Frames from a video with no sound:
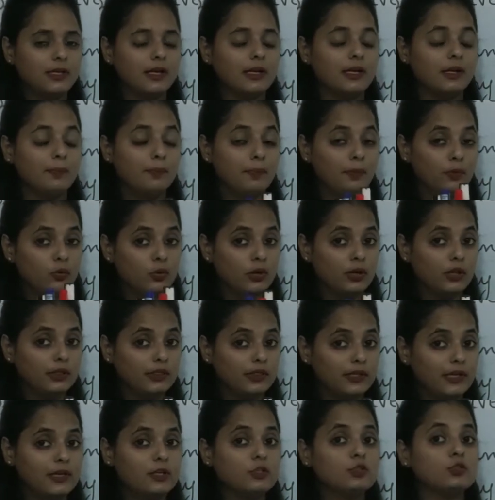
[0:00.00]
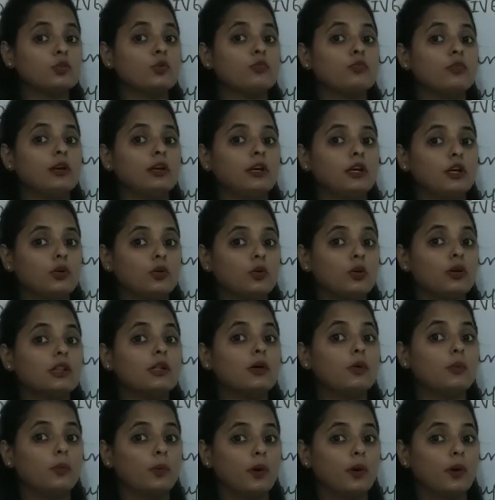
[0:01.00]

that are plural things, you will denote the